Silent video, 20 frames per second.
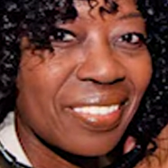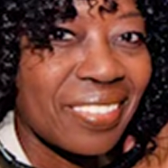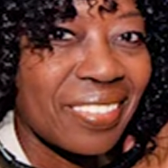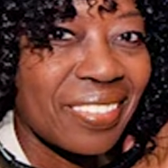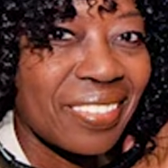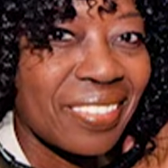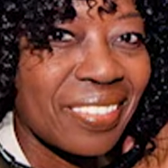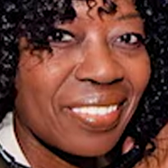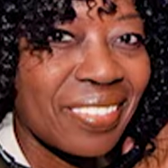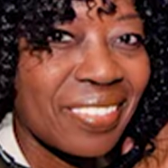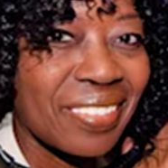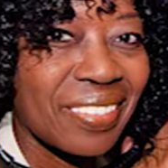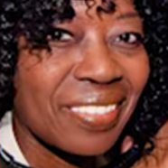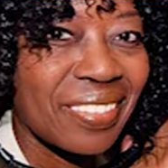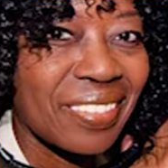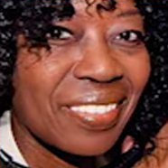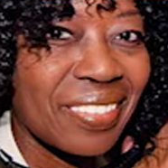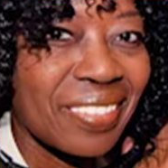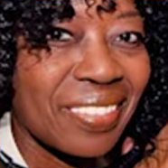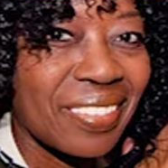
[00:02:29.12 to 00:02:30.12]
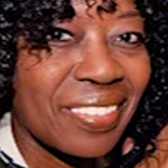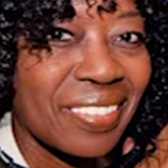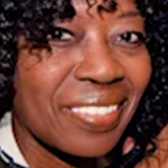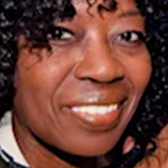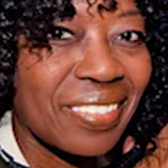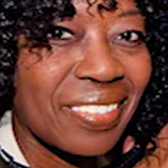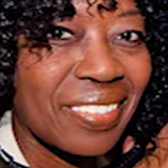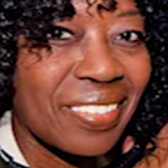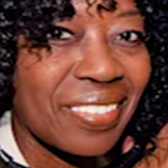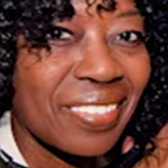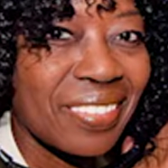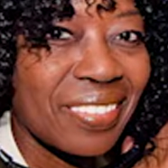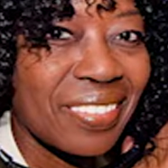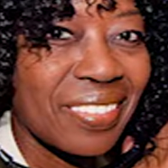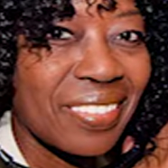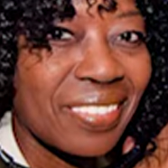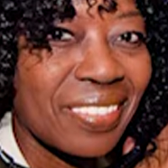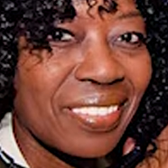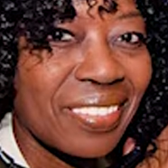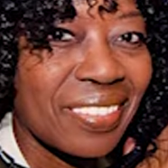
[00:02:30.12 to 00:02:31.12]

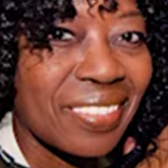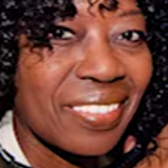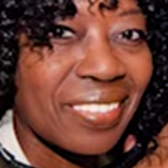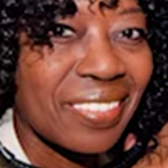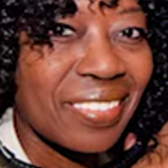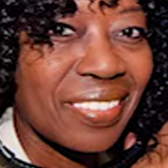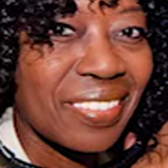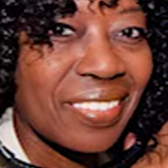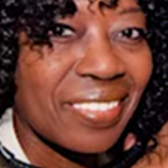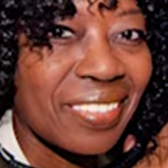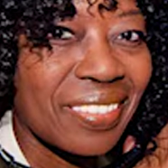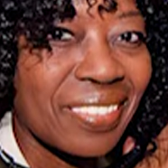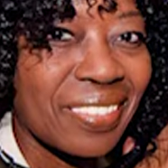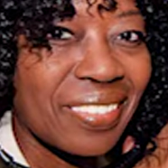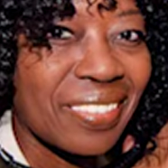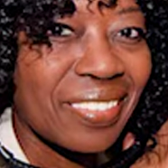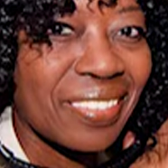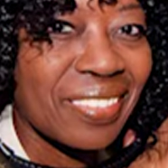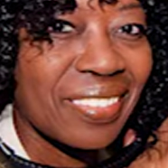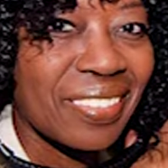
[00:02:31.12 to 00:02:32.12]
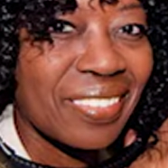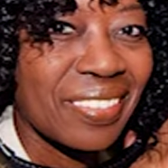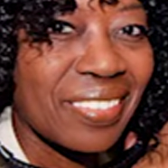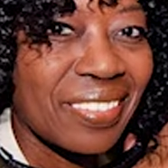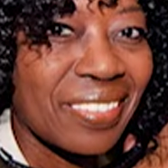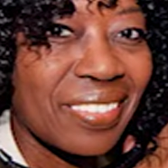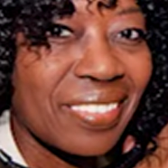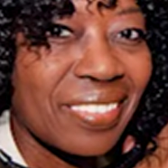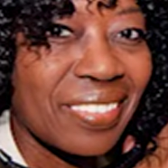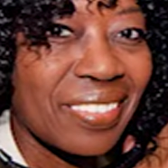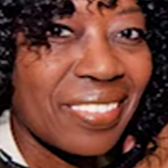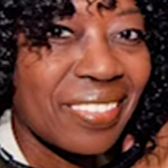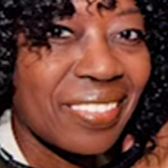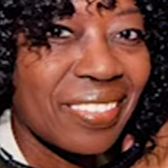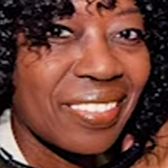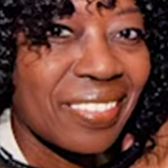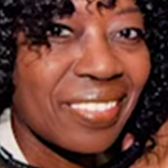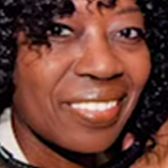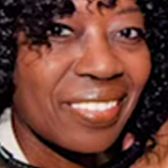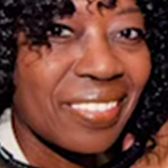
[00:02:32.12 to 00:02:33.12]

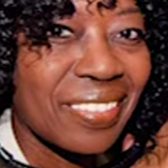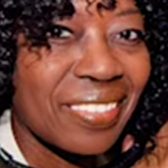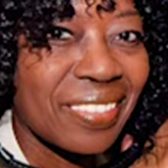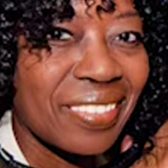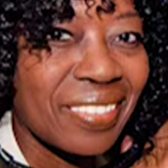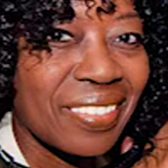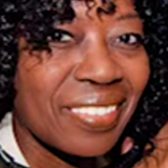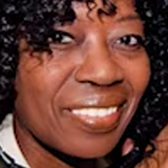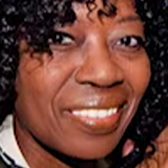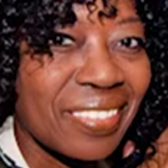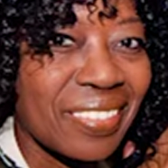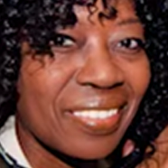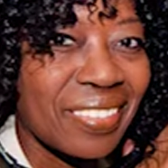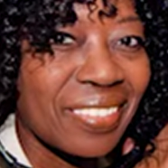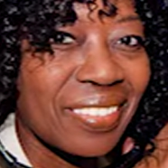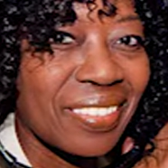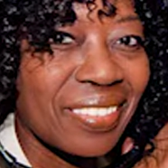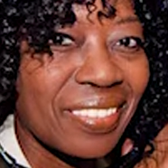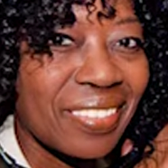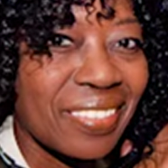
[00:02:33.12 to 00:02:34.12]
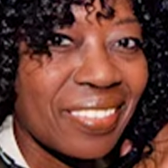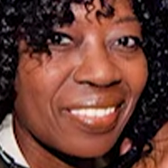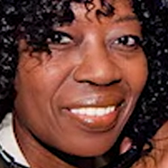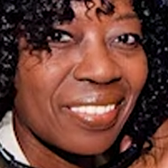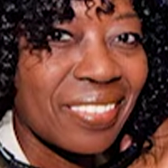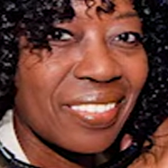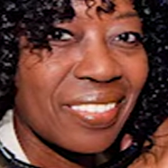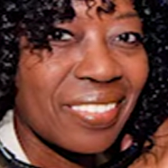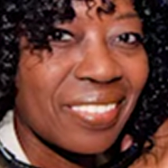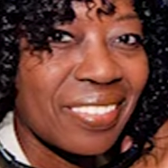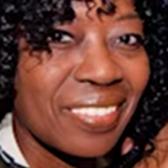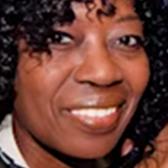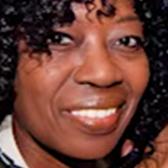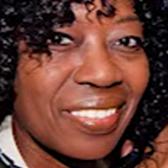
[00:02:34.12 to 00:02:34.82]
(silent)